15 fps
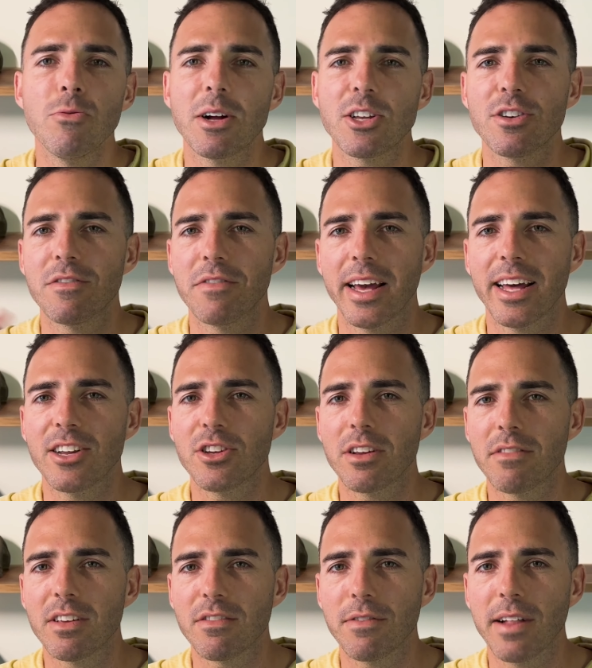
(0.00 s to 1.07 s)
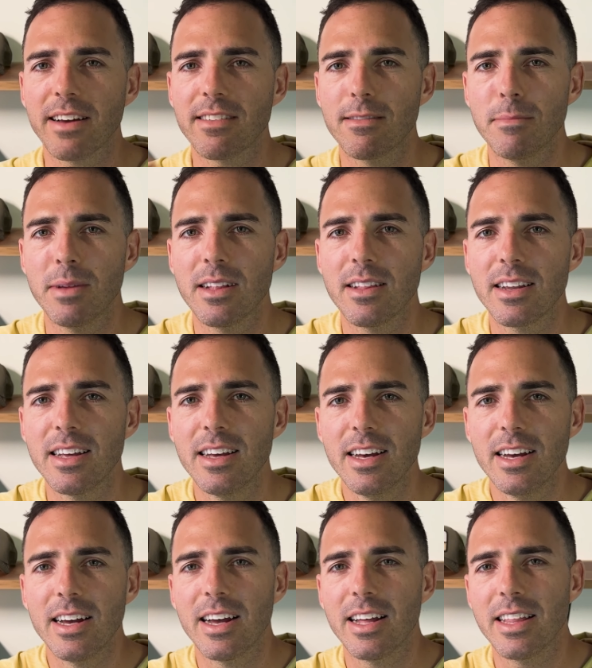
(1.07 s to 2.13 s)
much advantage of this flexibility
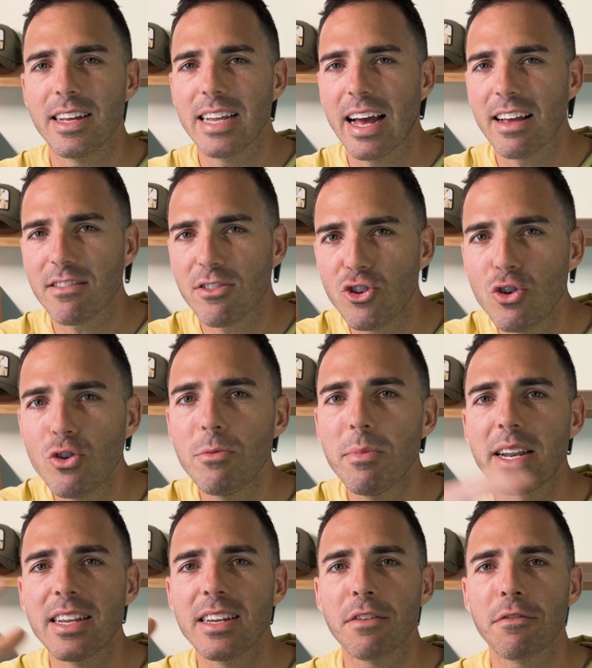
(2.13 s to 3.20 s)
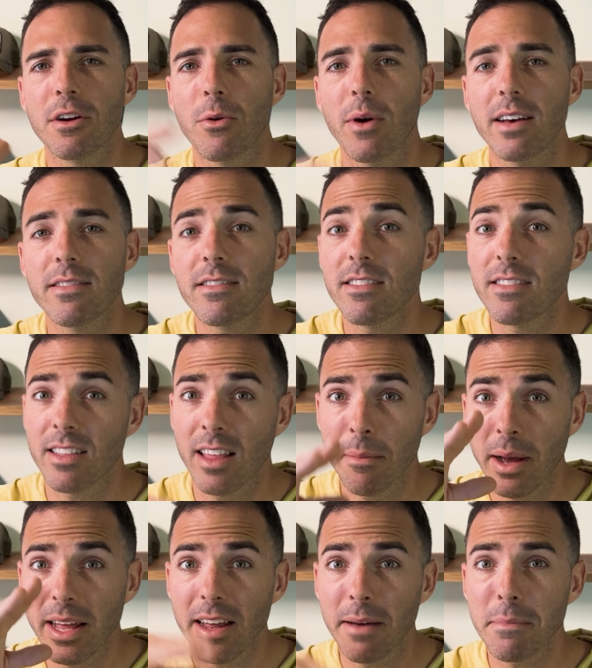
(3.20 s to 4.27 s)
and they ask too many different questions and they
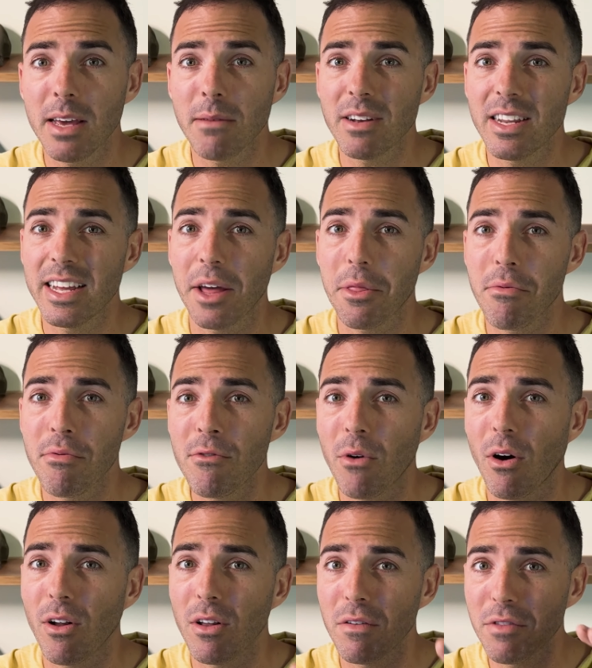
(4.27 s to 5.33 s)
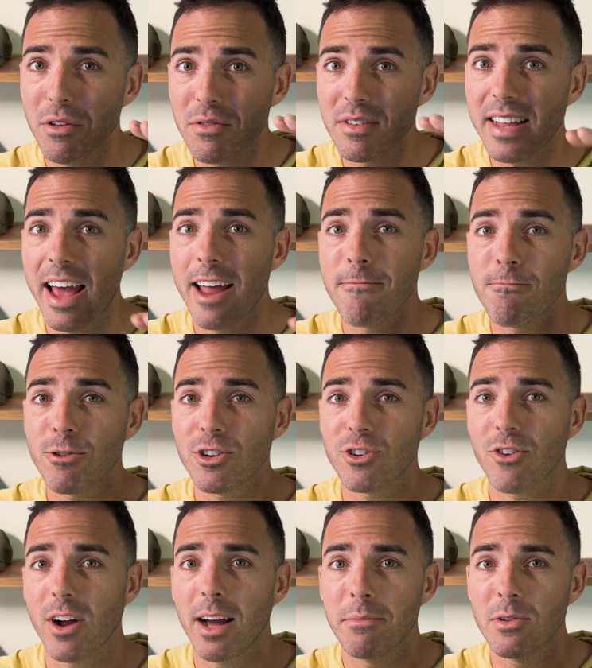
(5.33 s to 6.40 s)
might not be able to get through all of those 10
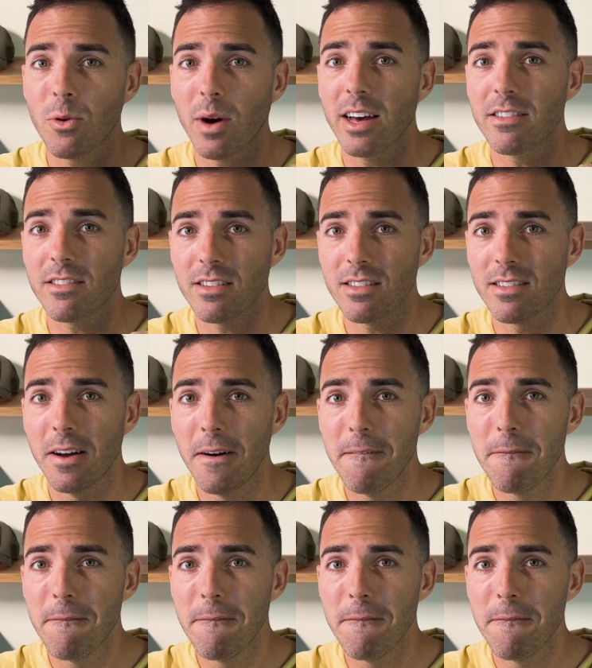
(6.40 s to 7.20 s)
prescribed questions.